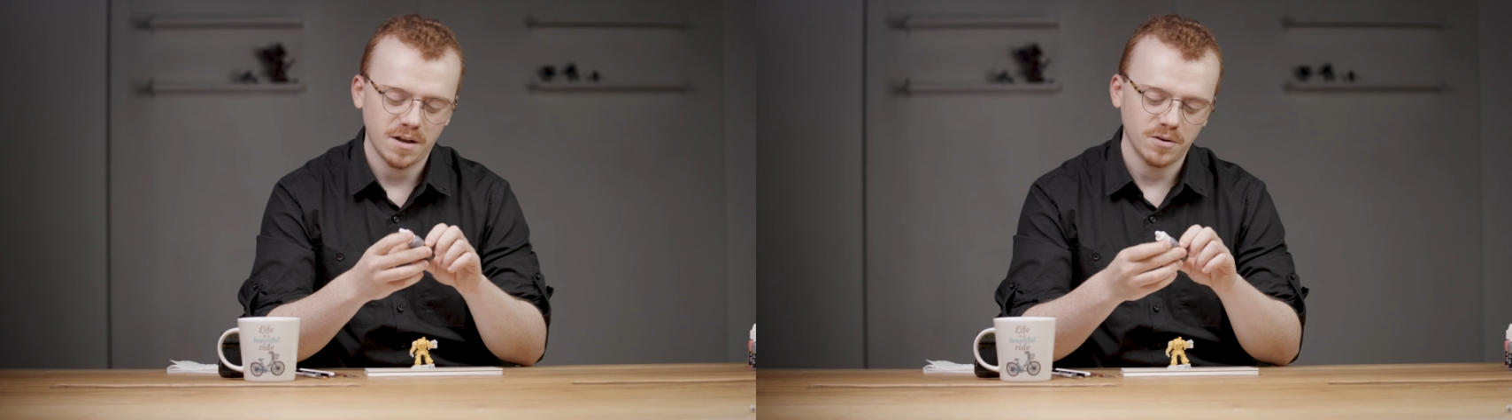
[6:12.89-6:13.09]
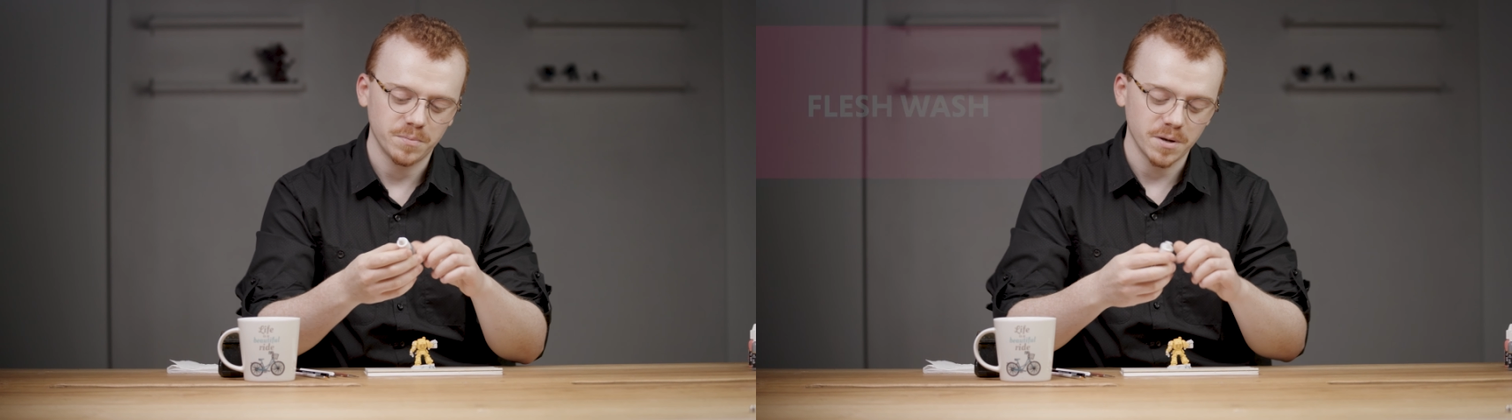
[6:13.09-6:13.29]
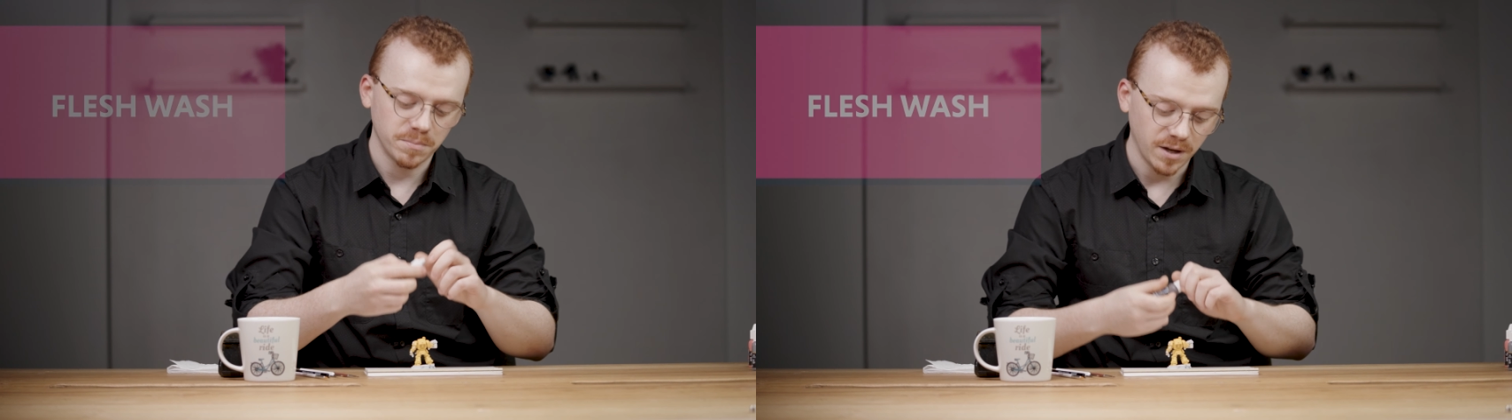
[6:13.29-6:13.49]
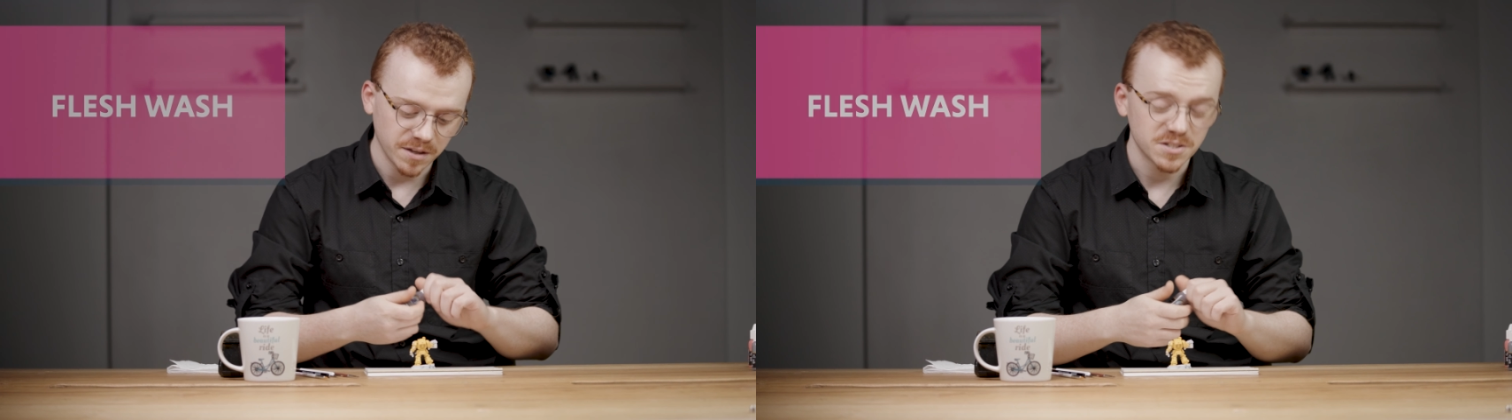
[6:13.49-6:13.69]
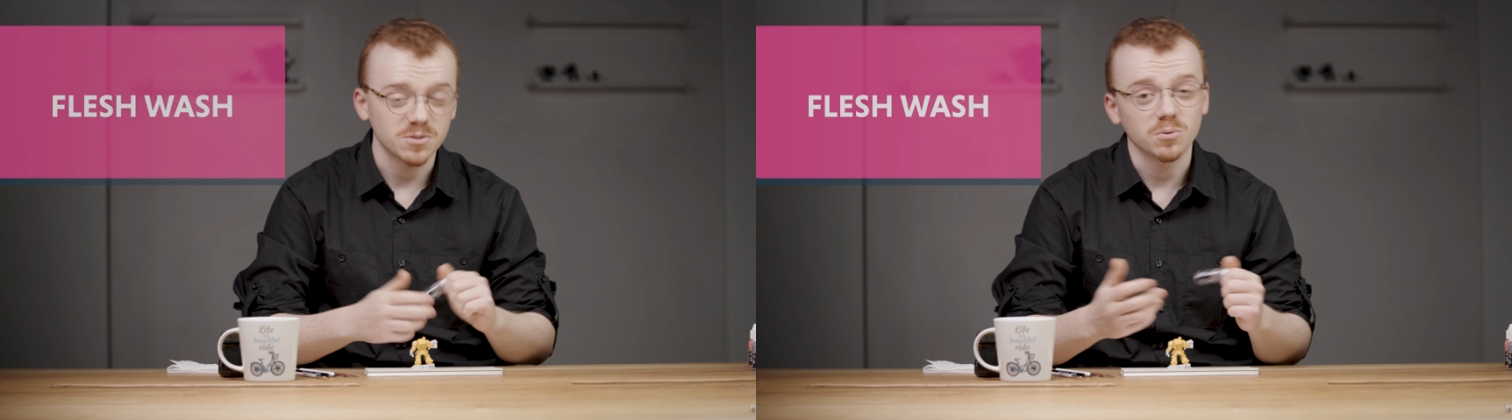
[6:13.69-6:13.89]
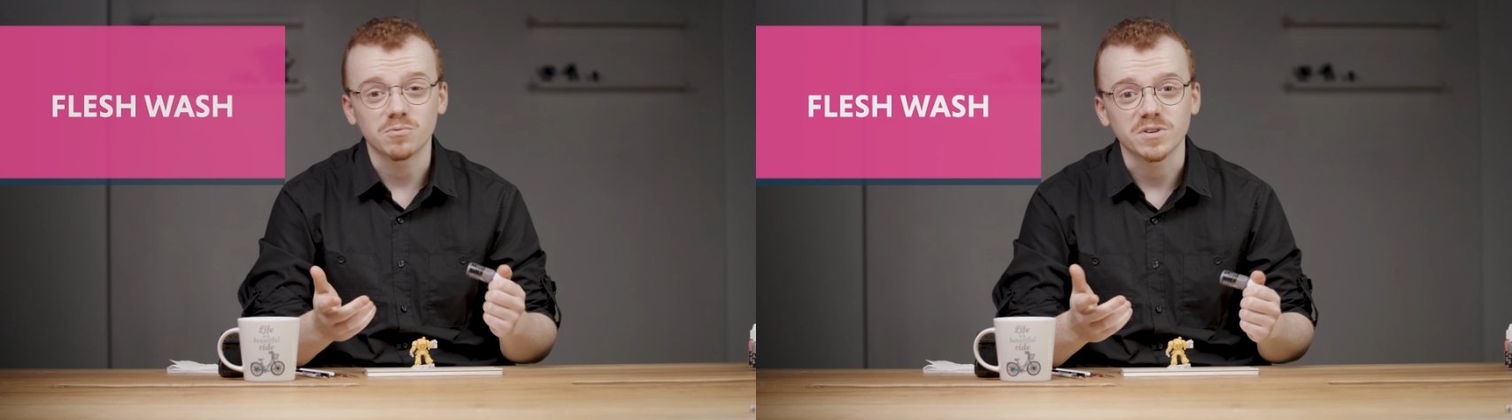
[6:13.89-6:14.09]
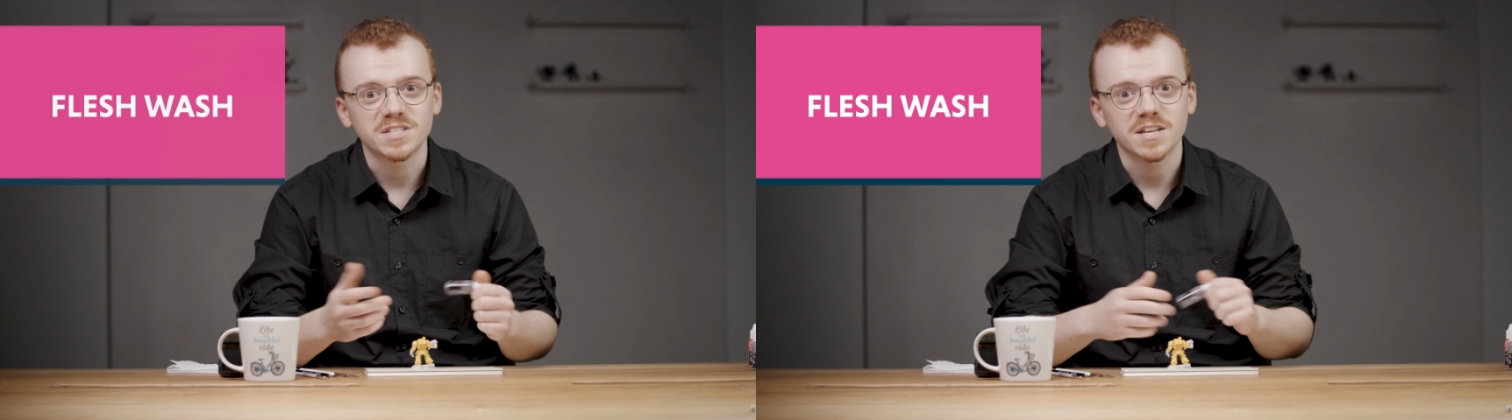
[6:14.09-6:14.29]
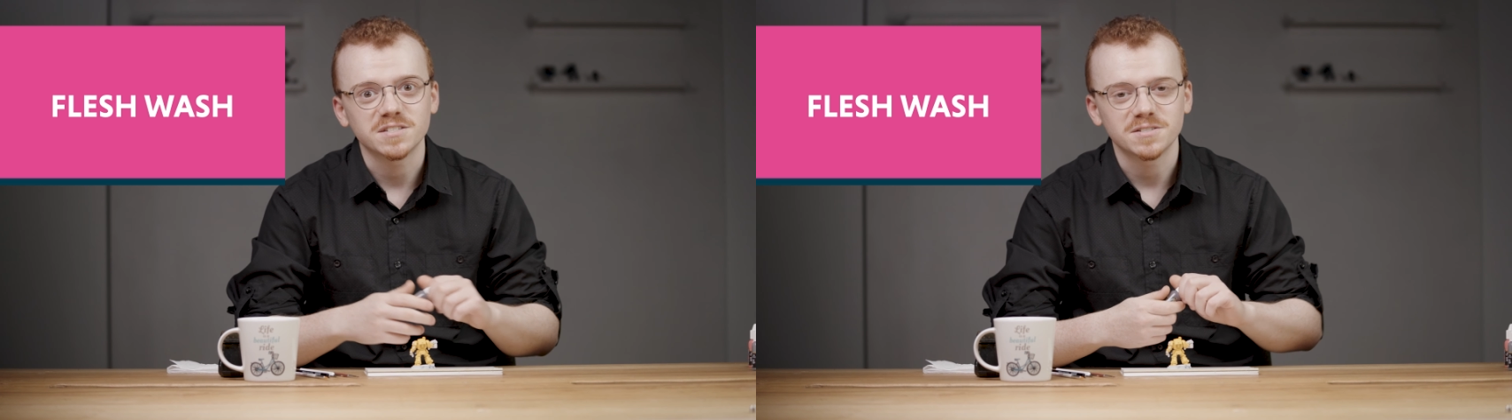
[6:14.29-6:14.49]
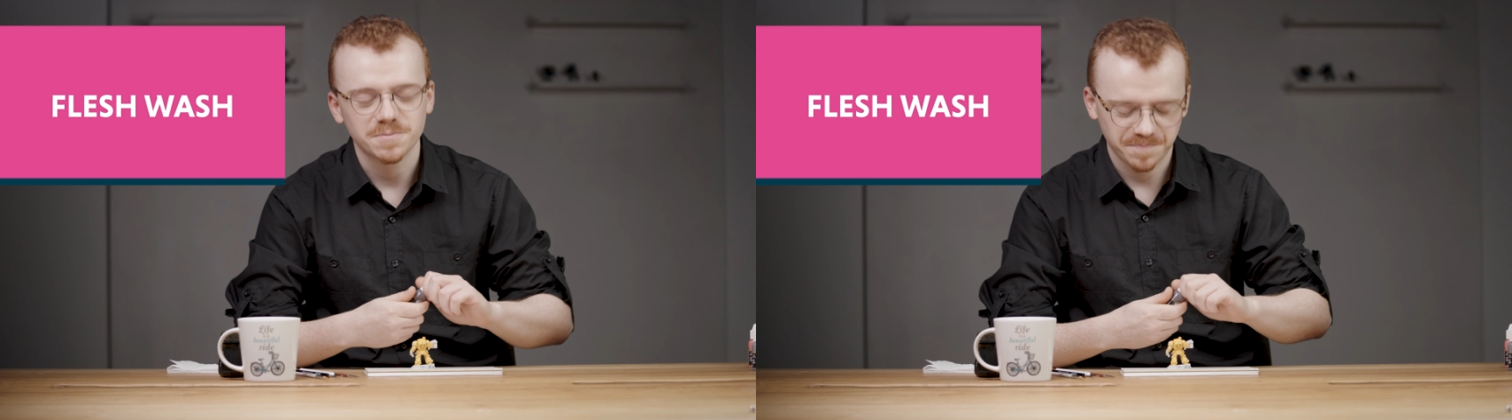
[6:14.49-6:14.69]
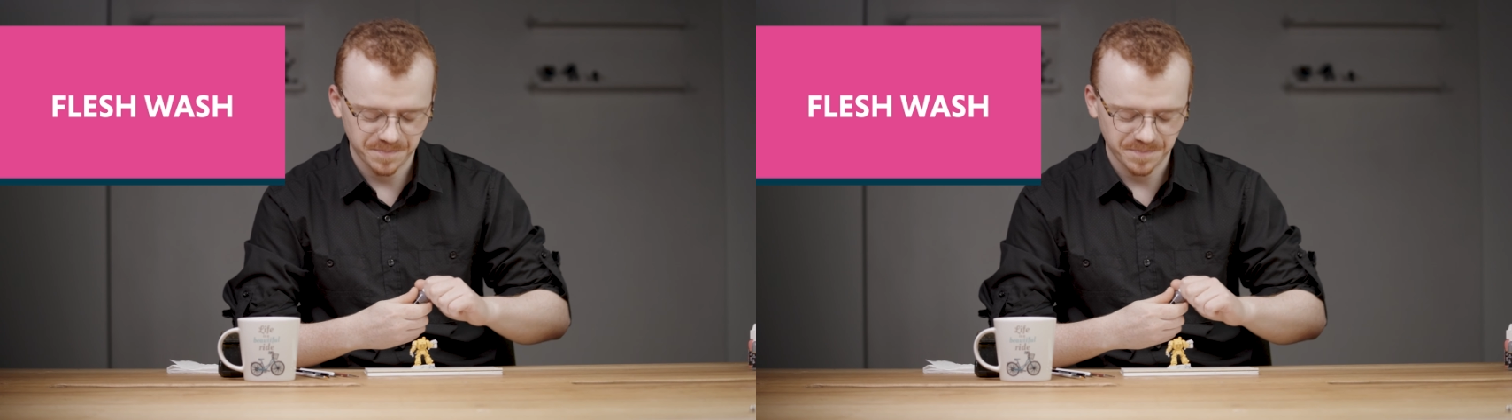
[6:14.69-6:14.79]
I'll be applying this to all the recesses.